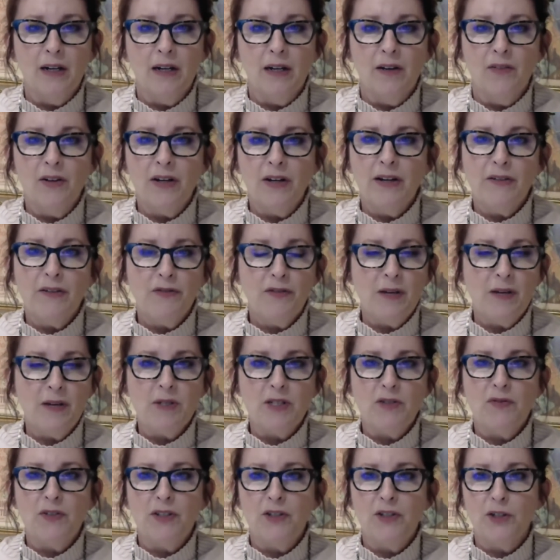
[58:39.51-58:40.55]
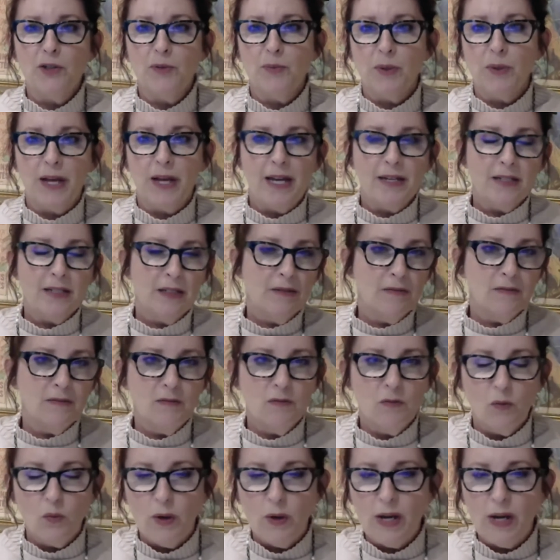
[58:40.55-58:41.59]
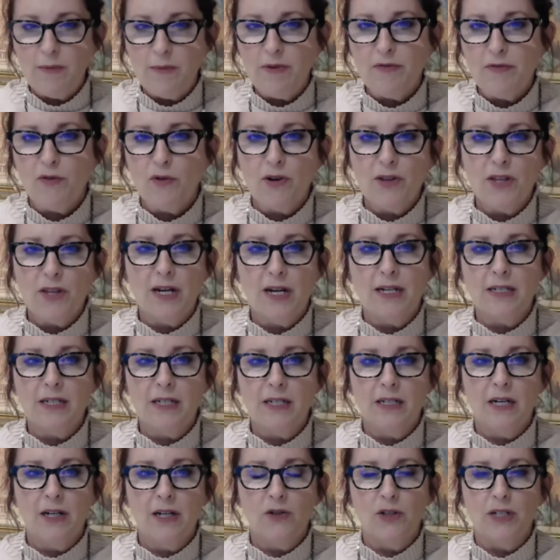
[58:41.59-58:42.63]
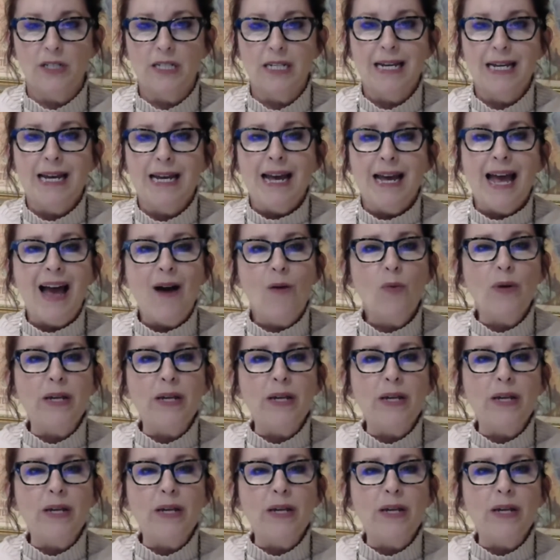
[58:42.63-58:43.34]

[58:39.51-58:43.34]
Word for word: a very famous vineyard planted way before the 1900s. And